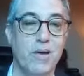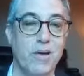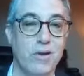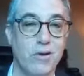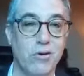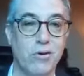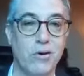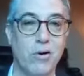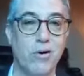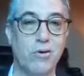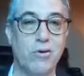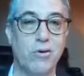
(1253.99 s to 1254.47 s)

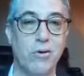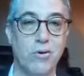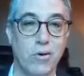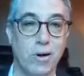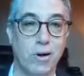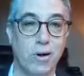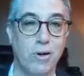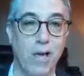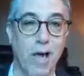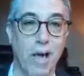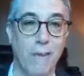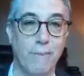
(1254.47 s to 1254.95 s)
you're going to learn
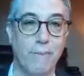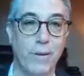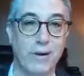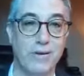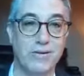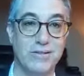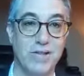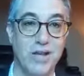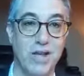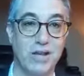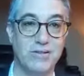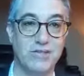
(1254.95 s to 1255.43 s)
a lot by
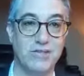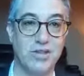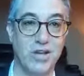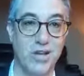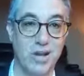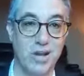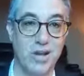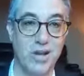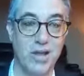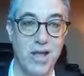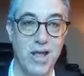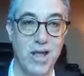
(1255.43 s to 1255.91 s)

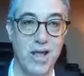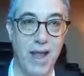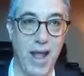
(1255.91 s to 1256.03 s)
testing